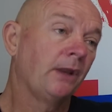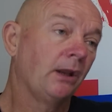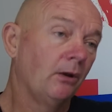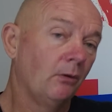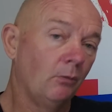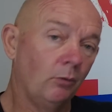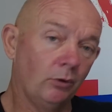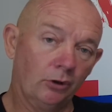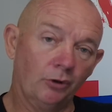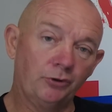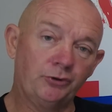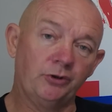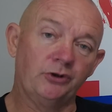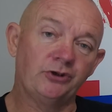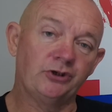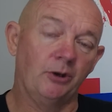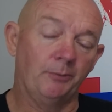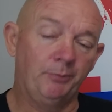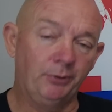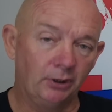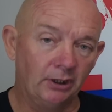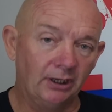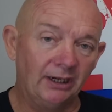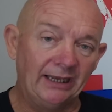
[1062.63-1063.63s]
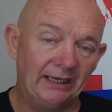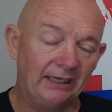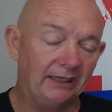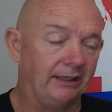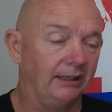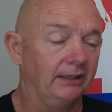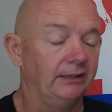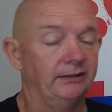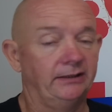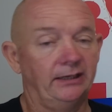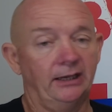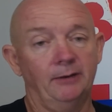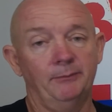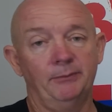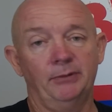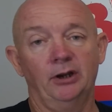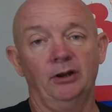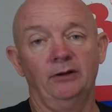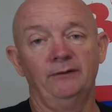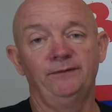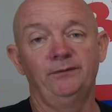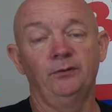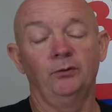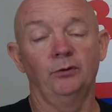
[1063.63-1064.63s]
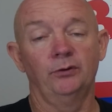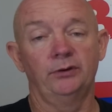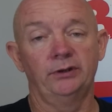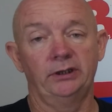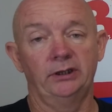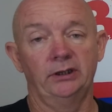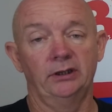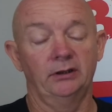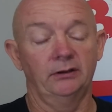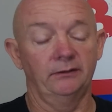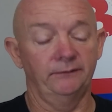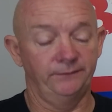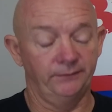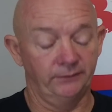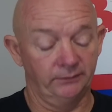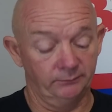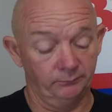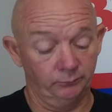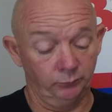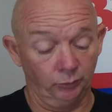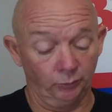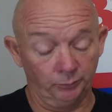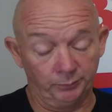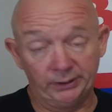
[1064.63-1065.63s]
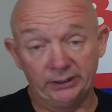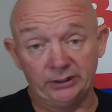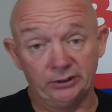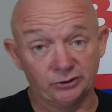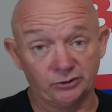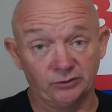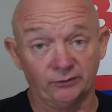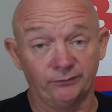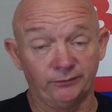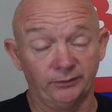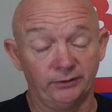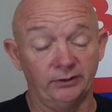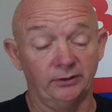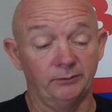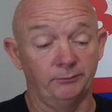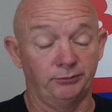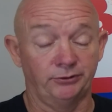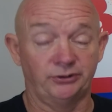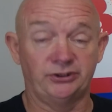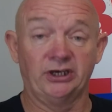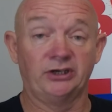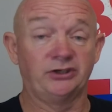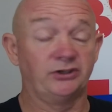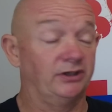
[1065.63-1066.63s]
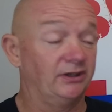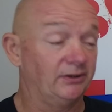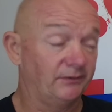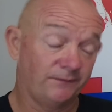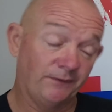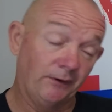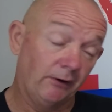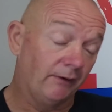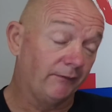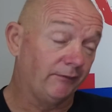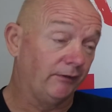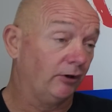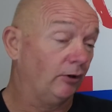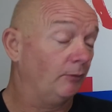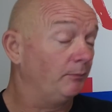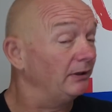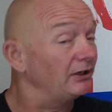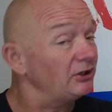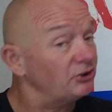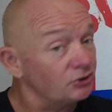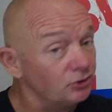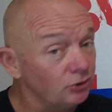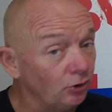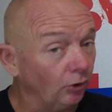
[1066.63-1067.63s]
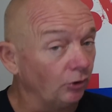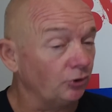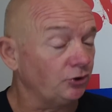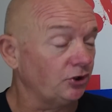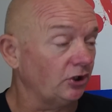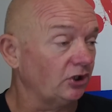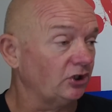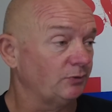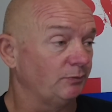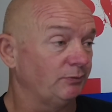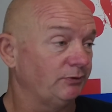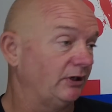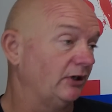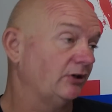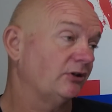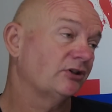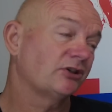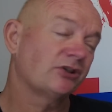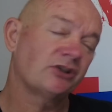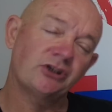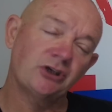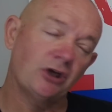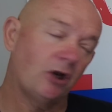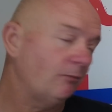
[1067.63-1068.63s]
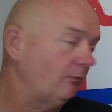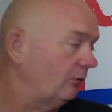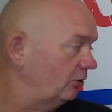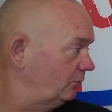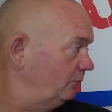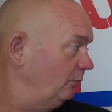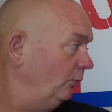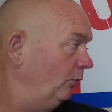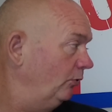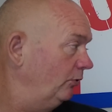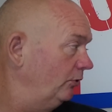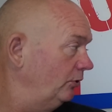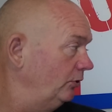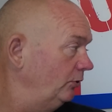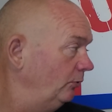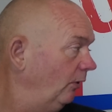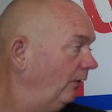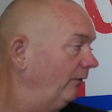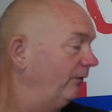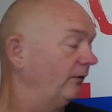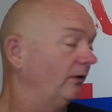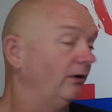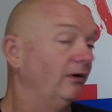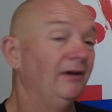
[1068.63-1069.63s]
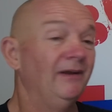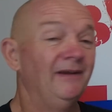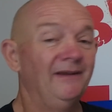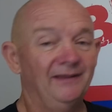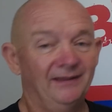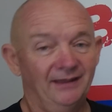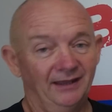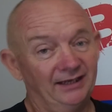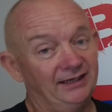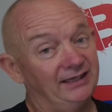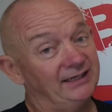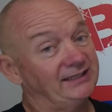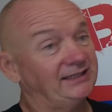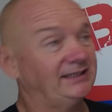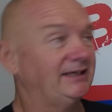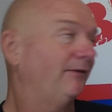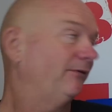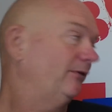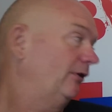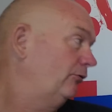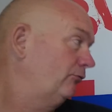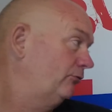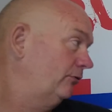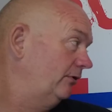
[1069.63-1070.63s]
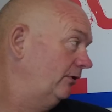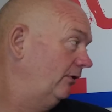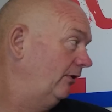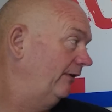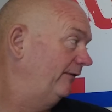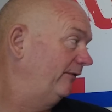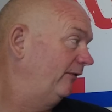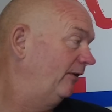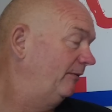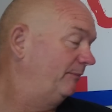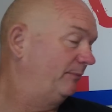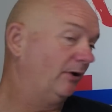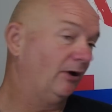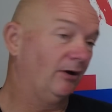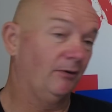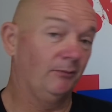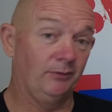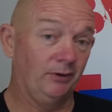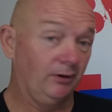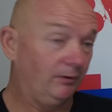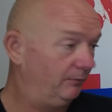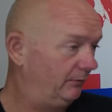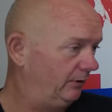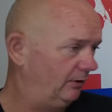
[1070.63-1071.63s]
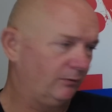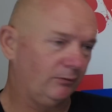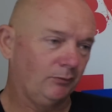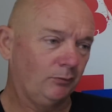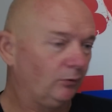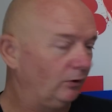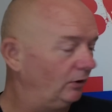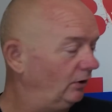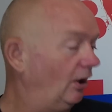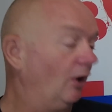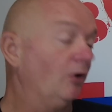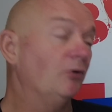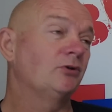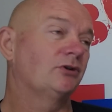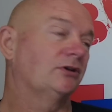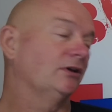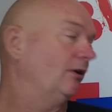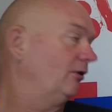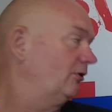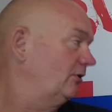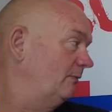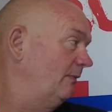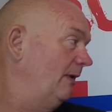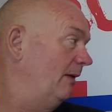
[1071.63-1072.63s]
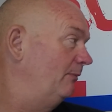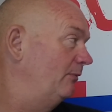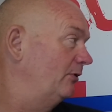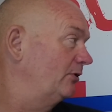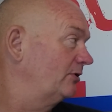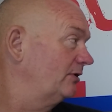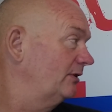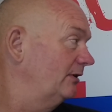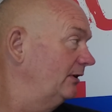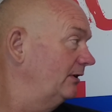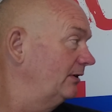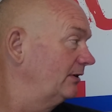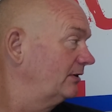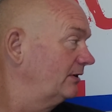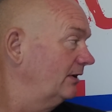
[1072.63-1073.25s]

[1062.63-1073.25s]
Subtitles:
what I'll do is I'll put a link in down below for the what Peter's offering, the protection. It's very, very good, but it's not just protection. There's so much more that you offer, and it's 795 baht. I mean, we're loads and loads of members, and